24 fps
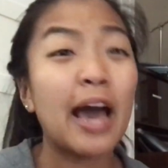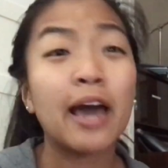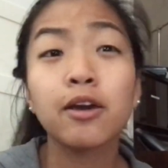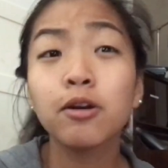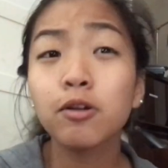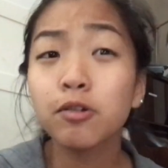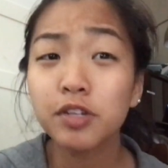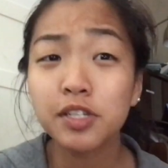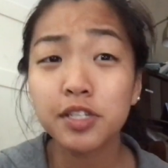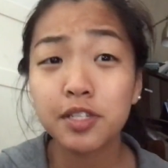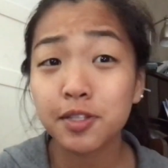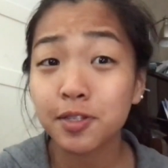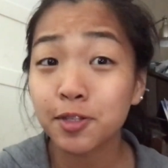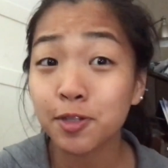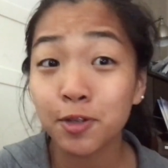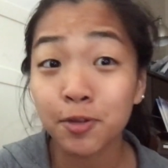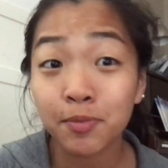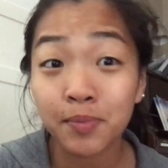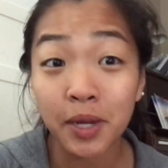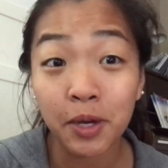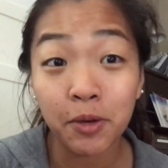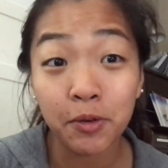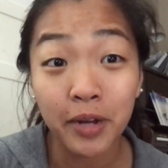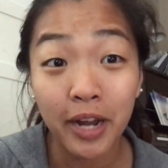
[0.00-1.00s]
I always
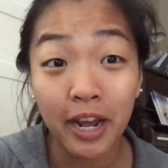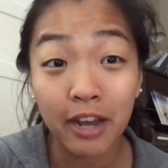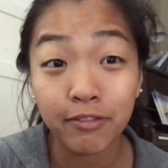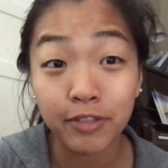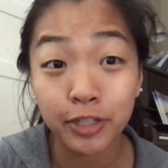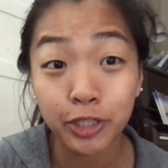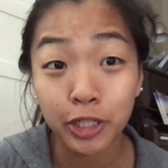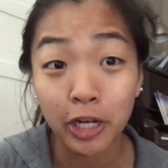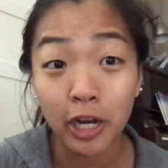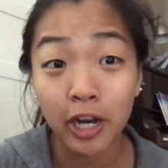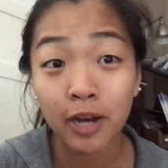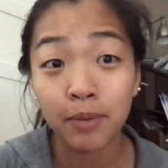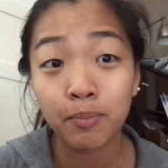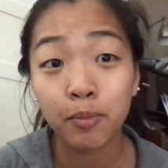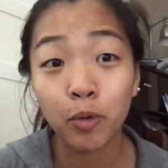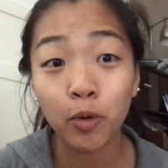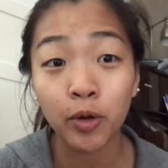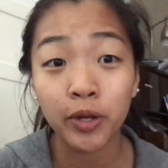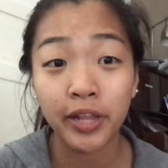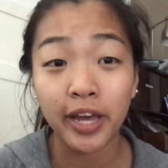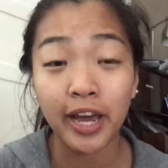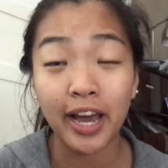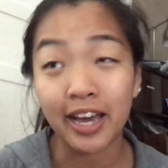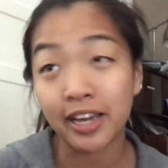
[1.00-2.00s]
assumed I would have a job,
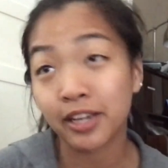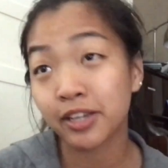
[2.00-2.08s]
or that